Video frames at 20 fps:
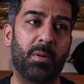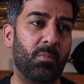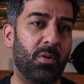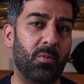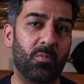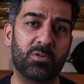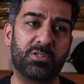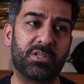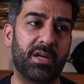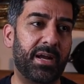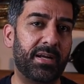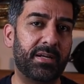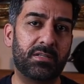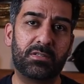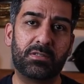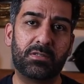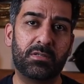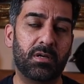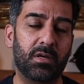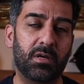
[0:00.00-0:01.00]
My mom was a
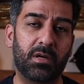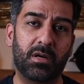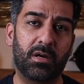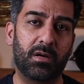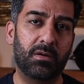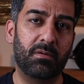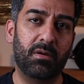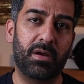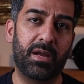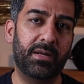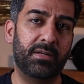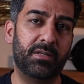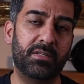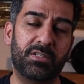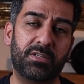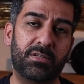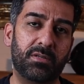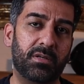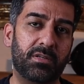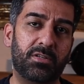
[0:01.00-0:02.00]
head uh,
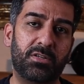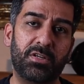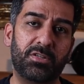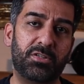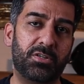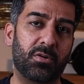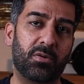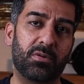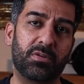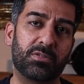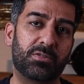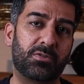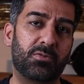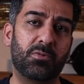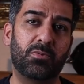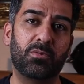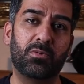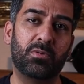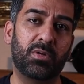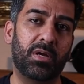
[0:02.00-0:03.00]
head uh, teacher on a
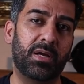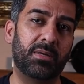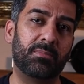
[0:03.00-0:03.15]
school,